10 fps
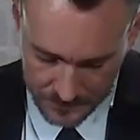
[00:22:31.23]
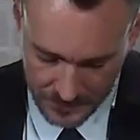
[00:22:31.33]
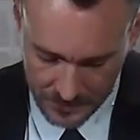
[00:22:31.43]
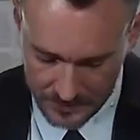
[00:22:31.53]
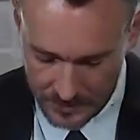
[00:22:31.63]

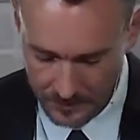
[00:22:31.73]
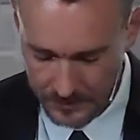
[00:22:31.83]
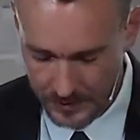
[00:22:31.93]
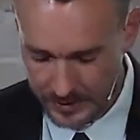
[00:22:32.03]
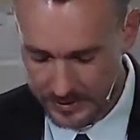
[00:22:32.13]
And in that
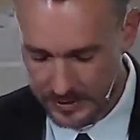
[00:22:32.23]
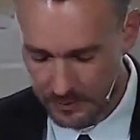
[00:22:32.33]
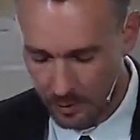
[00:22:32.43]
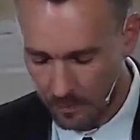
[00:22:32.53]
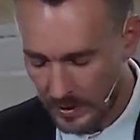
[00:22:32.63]
place, he
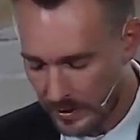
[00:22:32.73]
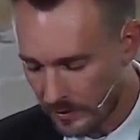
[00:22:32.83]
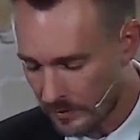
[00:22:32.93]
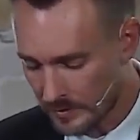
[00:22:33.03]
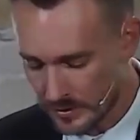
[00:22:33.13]
will
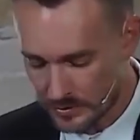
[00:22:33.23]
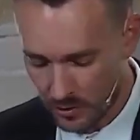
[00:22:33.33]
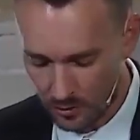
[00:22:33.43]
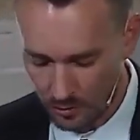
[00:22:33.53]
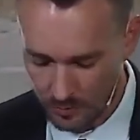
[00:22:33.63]
bear the
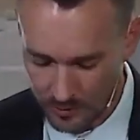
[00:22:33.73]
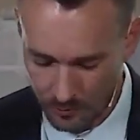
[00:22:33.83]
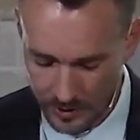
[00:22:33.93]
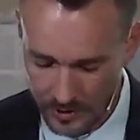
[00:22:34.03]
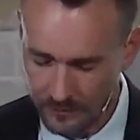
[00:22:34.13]
eternal
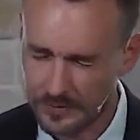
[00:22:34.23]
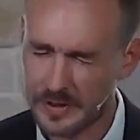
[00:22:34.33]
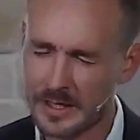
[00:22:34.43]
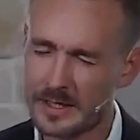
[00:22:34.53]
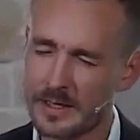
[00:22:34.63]
regret of
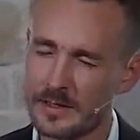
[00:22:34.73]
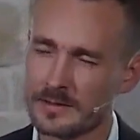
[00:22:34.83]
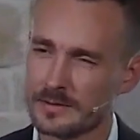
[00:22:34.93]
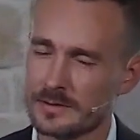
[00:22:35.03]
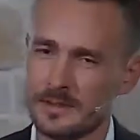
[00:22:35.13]
thinking,
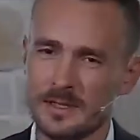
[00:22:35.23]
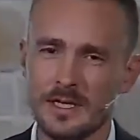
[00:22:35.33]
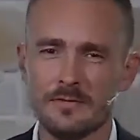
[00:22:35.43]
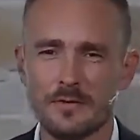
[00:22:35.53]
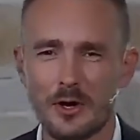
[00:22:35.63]

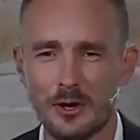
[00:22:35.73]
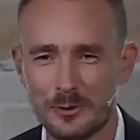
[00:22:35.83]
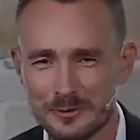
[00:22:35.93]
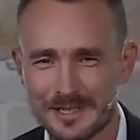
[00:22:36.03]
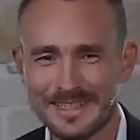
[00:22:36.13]
if
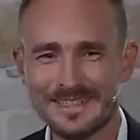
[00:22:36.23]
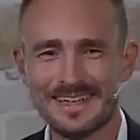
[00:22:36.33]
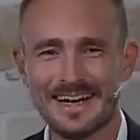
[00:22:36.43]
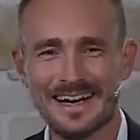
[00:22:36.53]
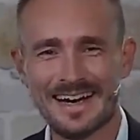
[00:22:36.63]
only
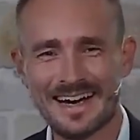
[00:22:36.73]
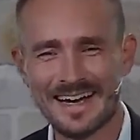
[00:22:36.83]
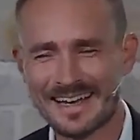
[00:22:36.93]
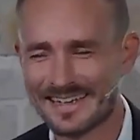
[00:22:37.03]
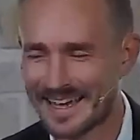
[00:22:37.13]
I
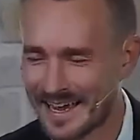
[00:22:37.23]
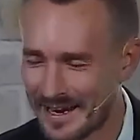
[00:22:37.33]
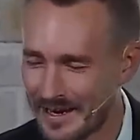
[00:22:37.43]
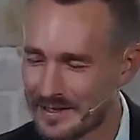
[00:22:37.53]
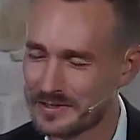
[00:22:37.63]
had
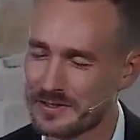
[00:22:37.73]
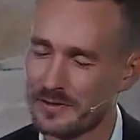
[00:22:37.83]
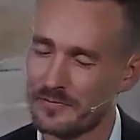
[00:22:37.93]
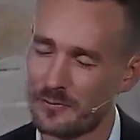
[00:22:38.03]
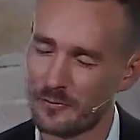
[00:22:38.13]
asked for